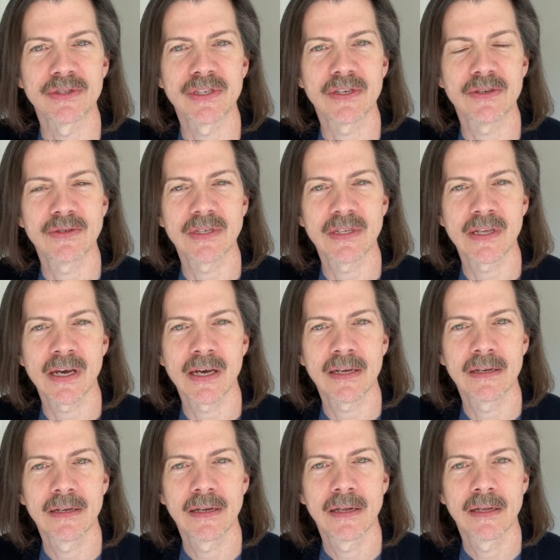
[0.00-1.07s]
Did you see that?
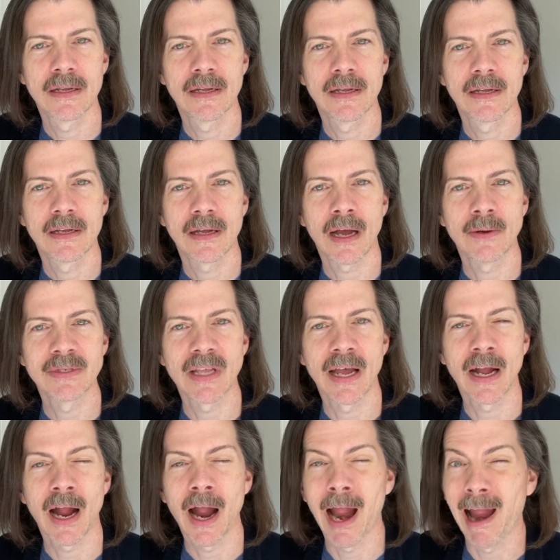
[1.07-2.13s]
I was
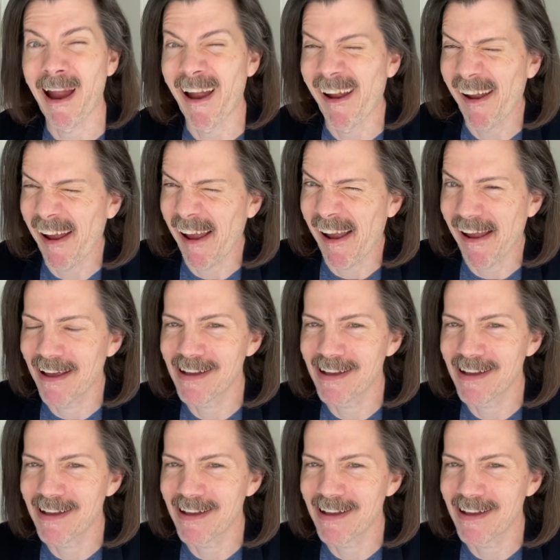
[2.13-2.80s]
like, ah,